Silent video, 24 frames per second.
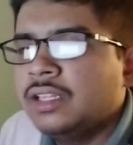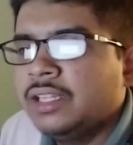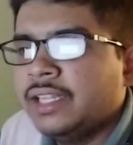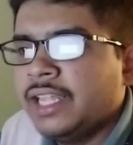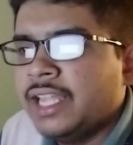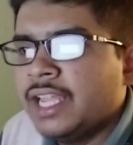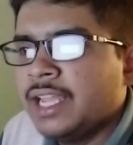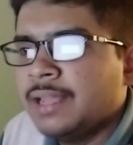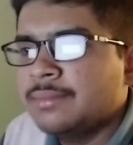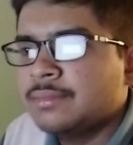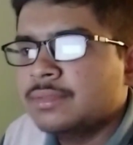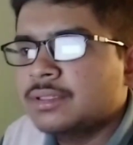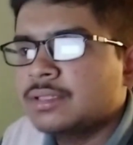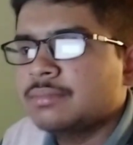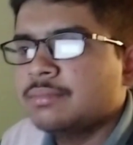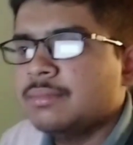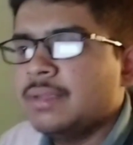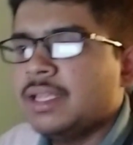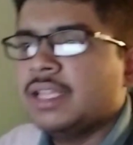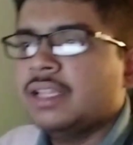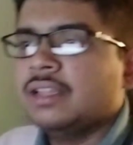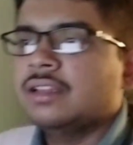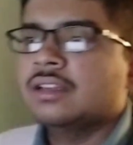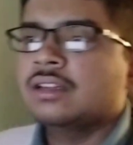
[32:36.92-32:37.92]
names
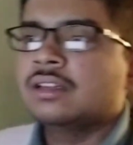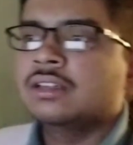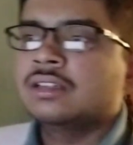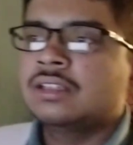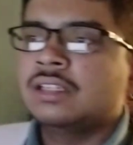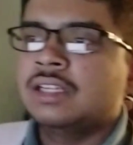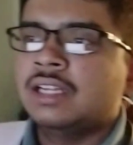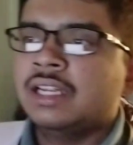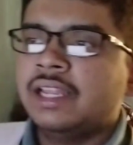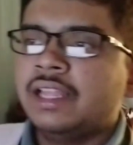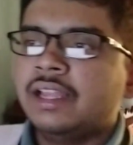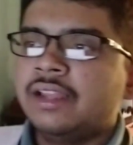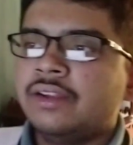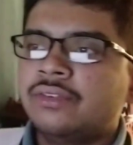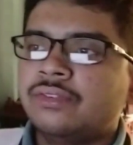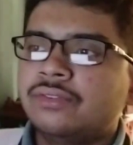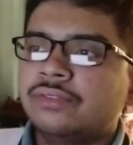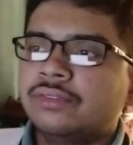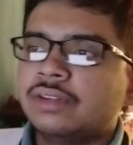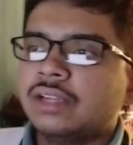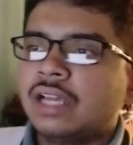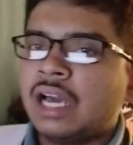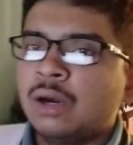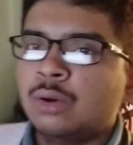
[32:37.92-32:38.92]
being
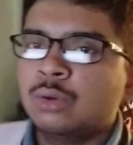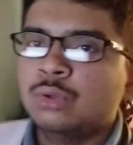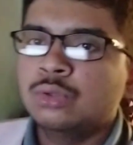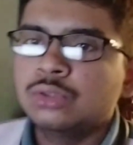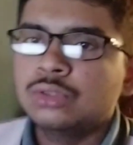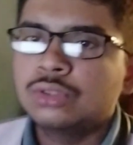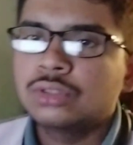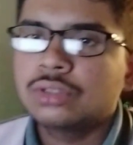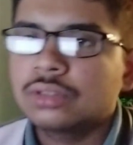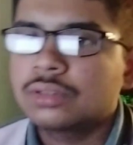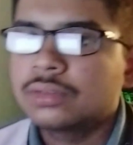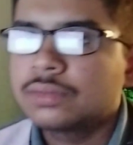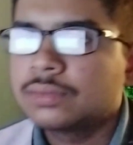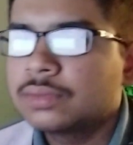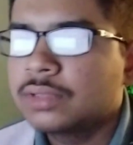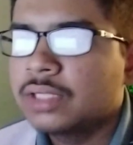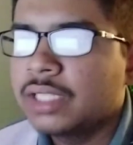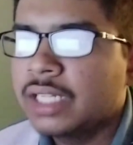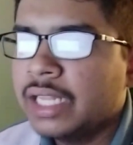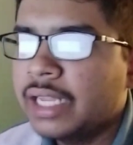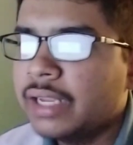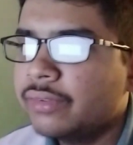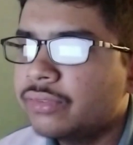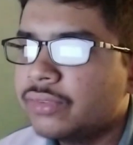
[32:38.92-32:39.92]
left out
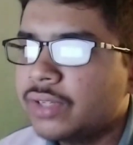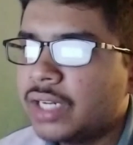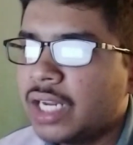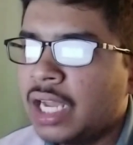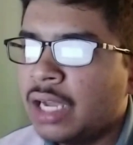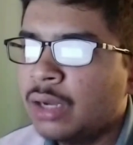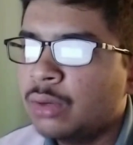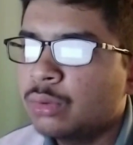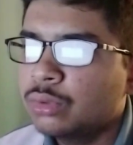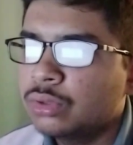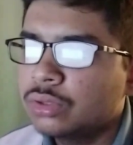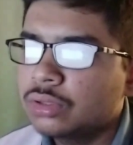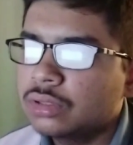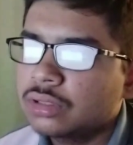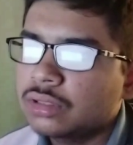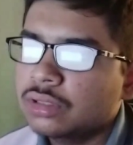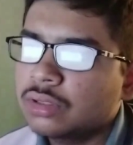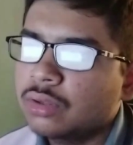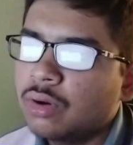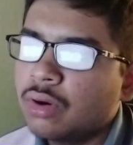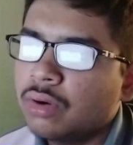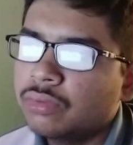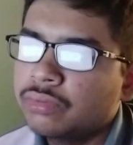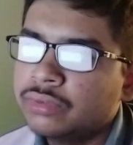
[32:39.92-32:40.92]

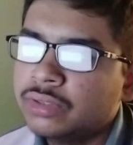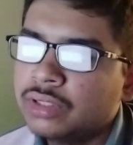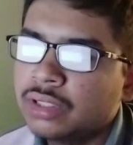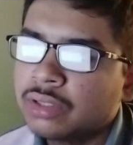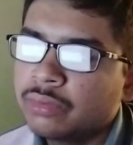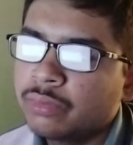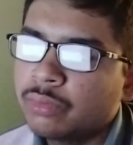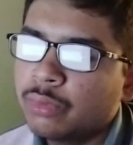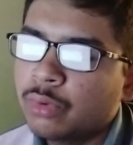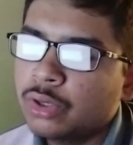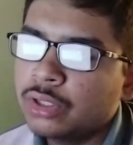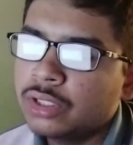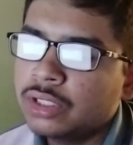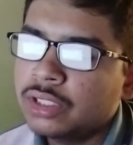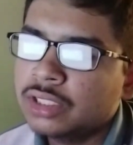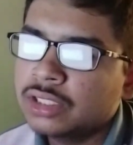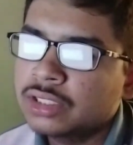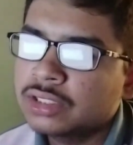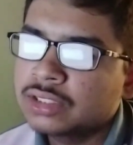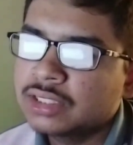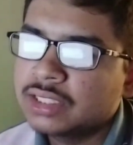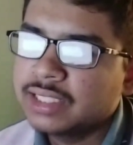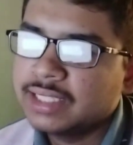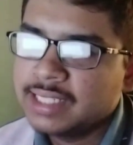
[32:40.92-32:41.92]
of the
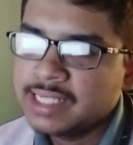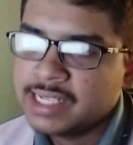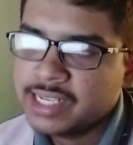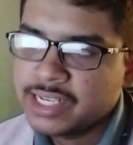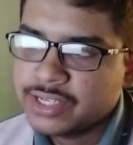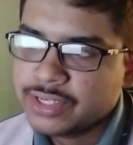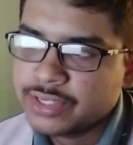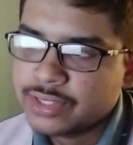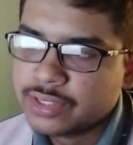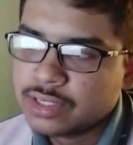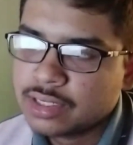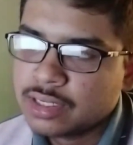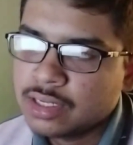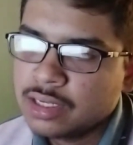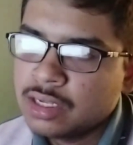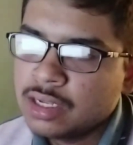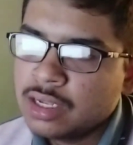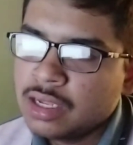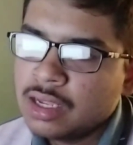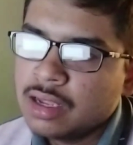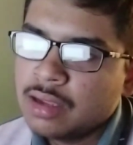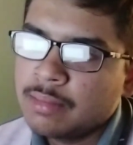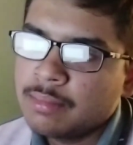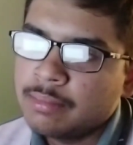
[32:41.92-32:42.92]
voters list.
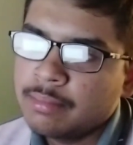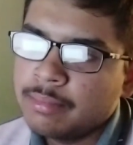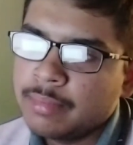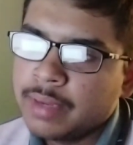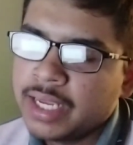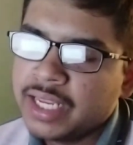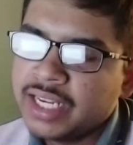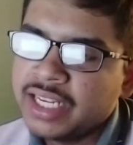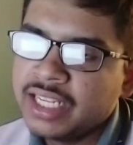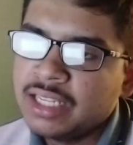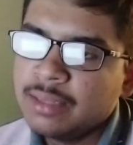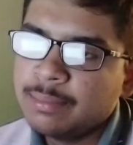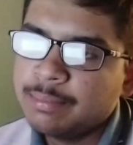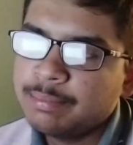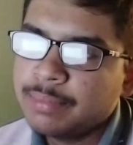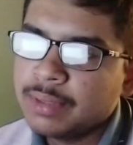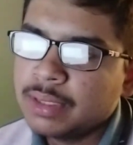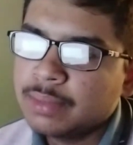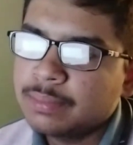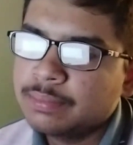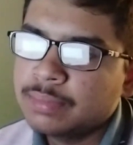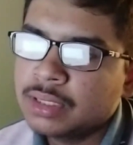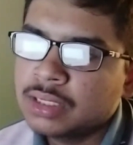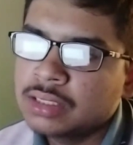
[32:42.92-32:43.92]
Many
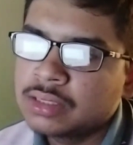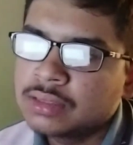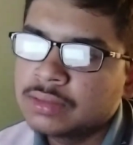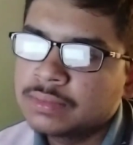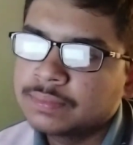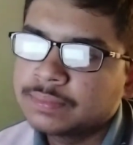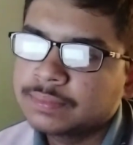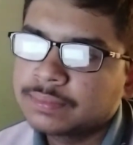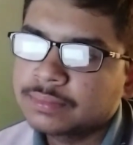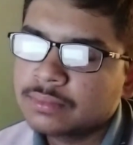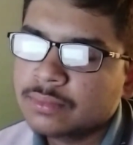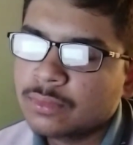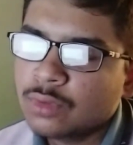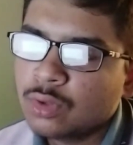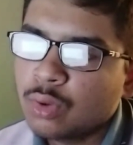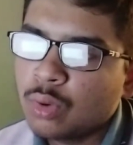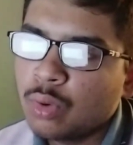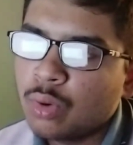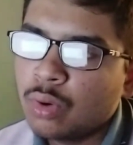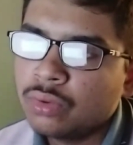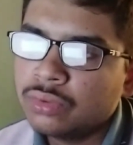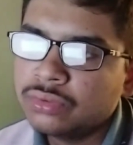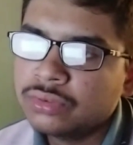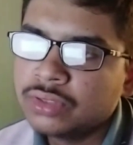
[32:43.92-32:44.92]
people
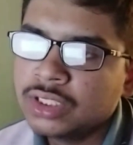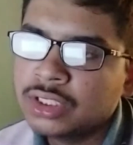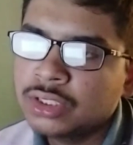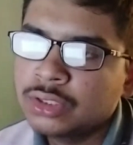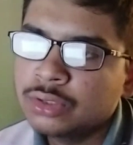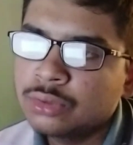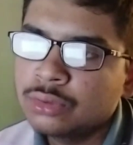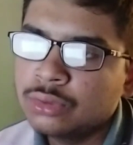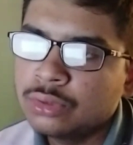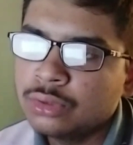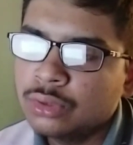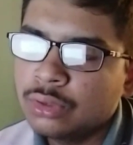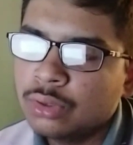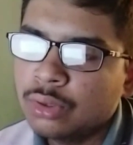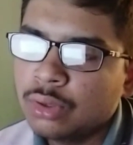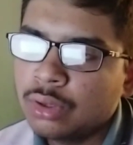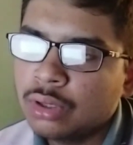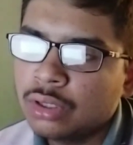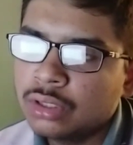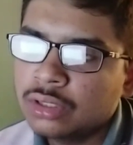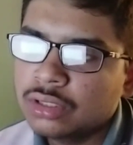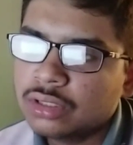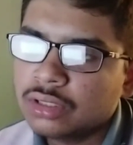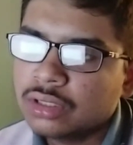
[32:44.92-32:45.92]
often do
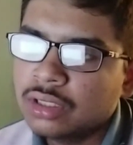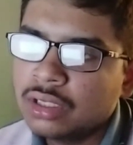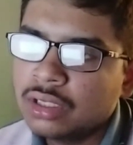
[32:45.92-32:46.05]
not